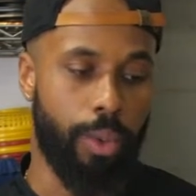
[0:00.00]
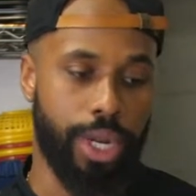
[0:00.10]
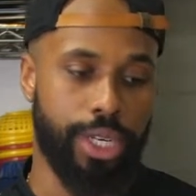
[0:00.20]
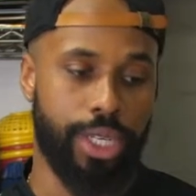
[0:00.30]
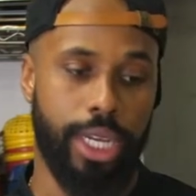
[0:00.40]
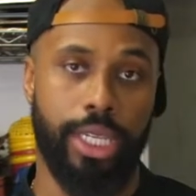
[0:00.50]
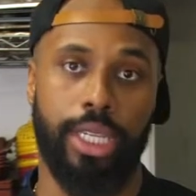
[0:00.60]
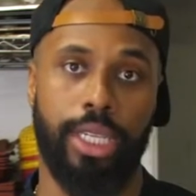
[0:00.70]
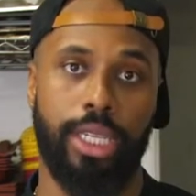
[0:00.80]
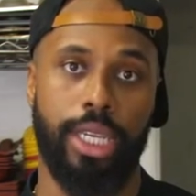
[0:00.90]
your
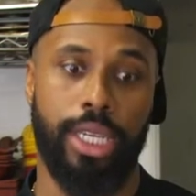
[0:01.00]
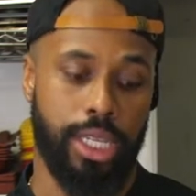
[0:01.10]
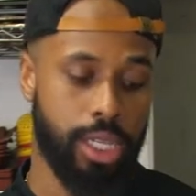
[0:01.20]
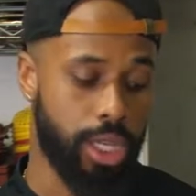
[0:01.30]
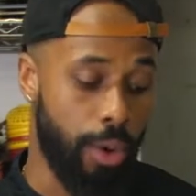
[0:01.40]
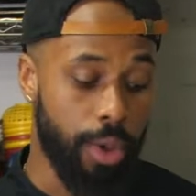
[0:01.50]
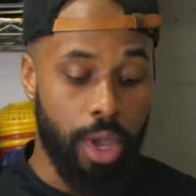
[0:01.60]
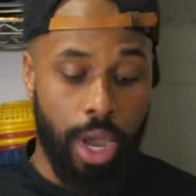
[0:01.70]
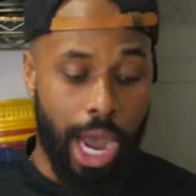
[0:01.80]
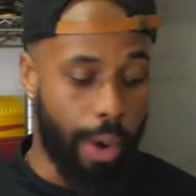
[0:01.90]
taste is. So
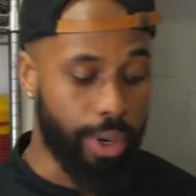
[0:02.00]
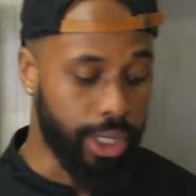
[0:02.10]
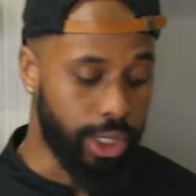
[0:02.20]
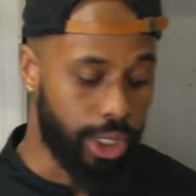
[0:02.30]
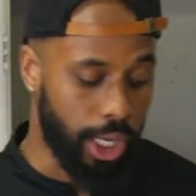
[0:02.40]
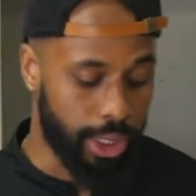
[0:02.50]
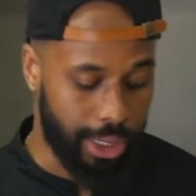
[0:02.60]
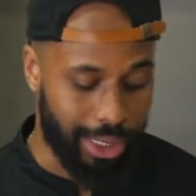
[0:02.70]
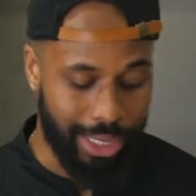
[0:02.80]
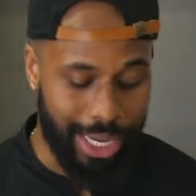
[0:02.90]
how we're gonna start
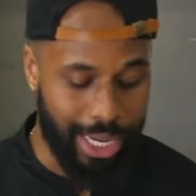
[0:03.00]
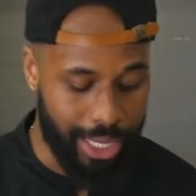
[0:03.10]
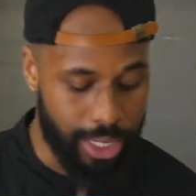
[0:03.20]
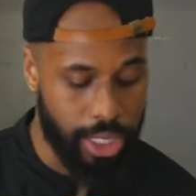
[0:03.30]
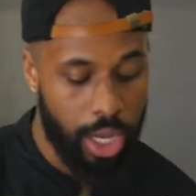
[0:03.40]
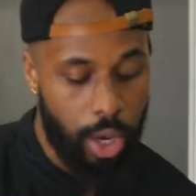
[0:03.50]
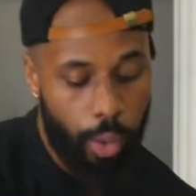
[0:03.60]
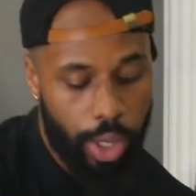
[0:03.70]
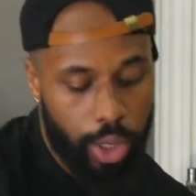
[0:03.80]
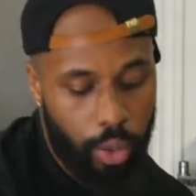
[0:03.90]
this today is
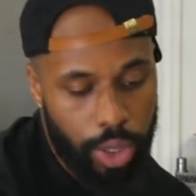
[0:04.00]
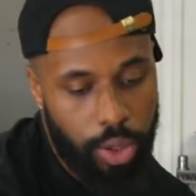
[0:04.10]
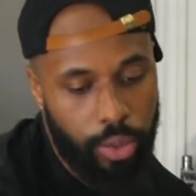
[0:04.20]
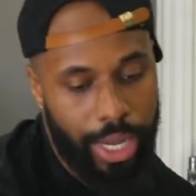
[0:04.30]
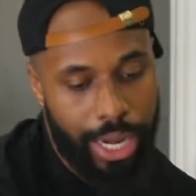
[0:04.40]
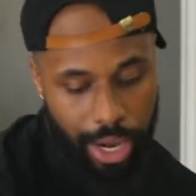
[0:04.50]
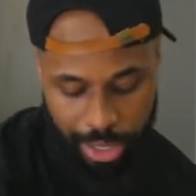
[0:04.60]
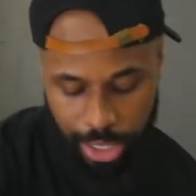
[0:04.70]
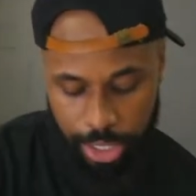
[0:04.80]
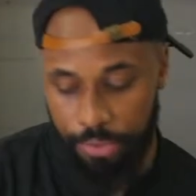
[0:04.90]
we are going to get our
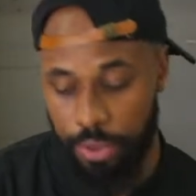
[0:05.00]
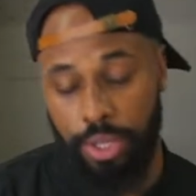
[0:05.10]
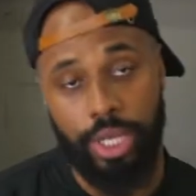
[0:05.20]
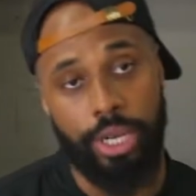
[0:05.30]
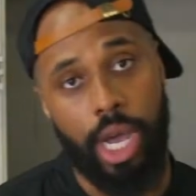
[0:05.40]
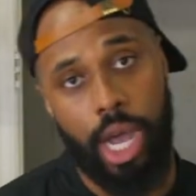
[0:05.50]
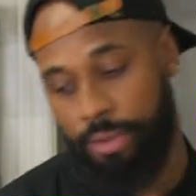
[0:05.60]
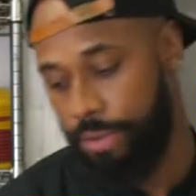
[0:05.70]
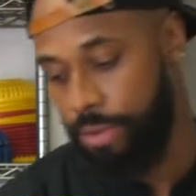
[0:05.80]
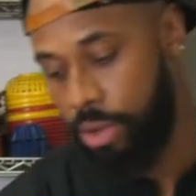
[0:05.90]
seafood seared
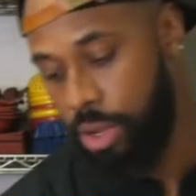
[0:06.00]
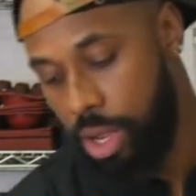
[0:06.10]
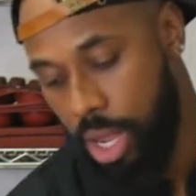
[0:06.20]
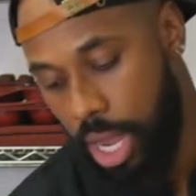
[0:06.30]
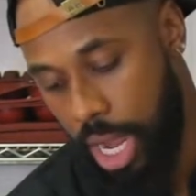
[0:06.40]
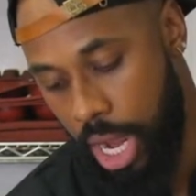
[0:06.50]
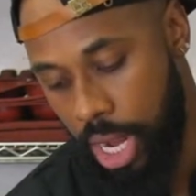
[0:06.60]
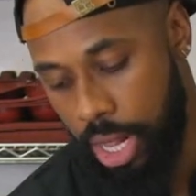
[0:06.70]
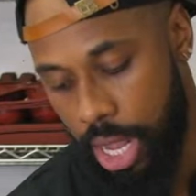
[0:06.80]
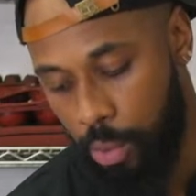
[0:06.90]
off,
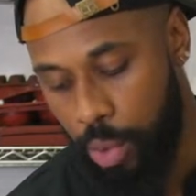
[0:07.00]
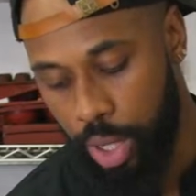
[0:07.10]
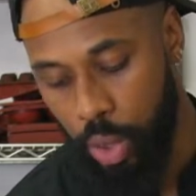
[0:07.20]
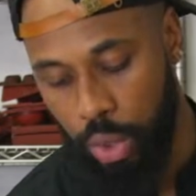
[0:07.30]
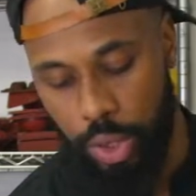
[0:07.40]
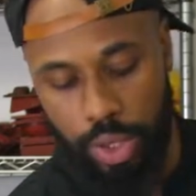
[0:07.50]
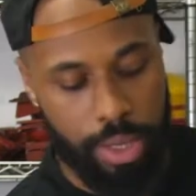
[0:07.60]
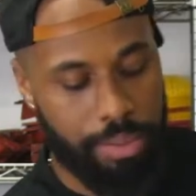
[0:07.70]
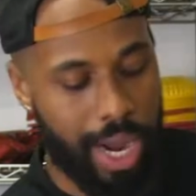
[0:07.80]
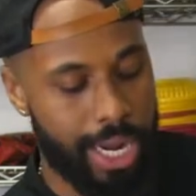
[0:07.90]
and then we are going to
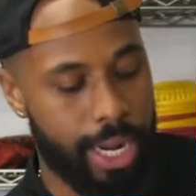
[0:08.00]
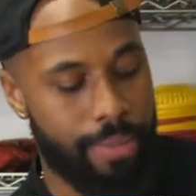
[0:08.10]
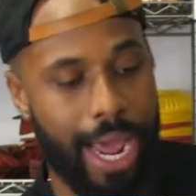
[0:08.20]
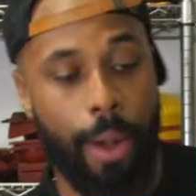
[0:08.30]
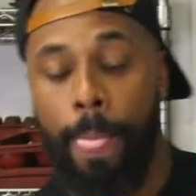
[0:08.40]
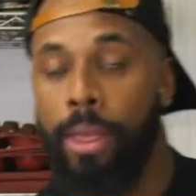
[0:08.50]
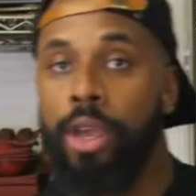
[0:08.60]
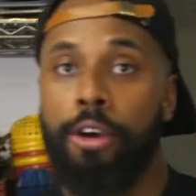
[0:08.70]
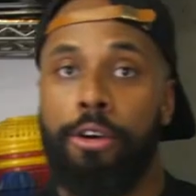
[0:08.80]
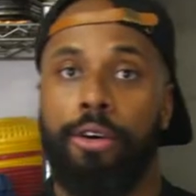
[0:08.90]
combine them. Now,
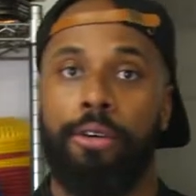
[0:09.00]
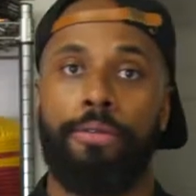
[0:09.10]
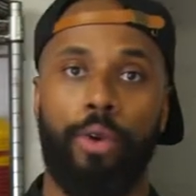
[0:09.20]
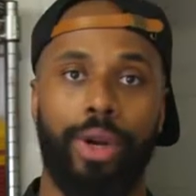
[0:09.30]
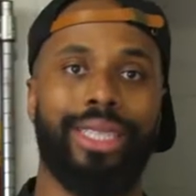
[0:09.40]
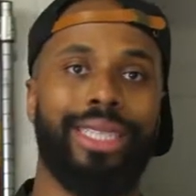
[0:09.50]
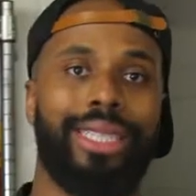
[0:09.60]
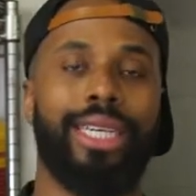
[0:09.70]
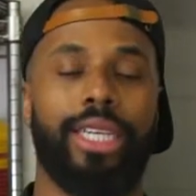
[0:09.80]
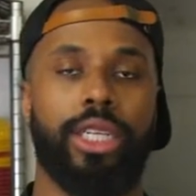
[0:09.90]
for this
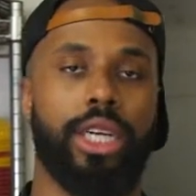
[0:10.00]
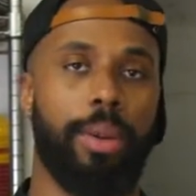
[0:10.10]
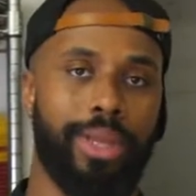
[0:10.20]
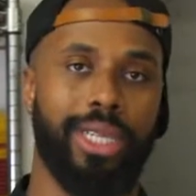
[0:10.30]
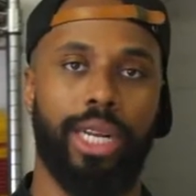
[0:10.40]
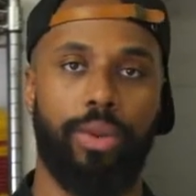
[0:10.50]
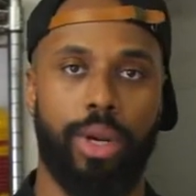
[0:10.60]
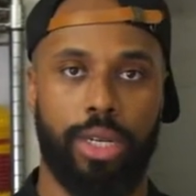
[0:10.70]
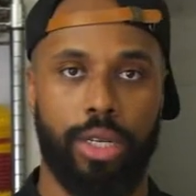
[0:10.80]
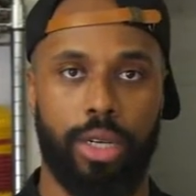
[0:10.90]
dish, a couple things that I
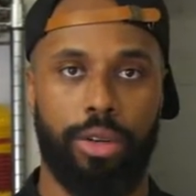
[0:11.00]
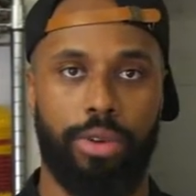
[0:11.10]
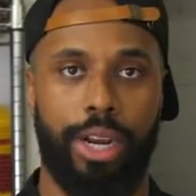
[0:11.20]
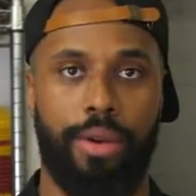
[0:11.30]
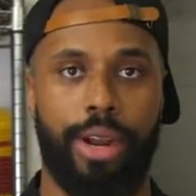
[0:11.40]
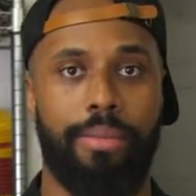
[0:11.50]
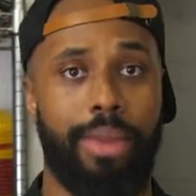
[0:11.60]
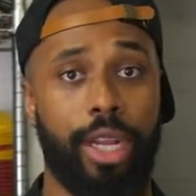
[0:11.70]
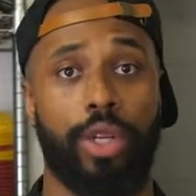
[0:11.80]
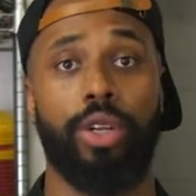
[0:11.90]
want to reiterate and
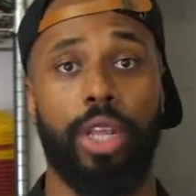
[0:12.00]
make sure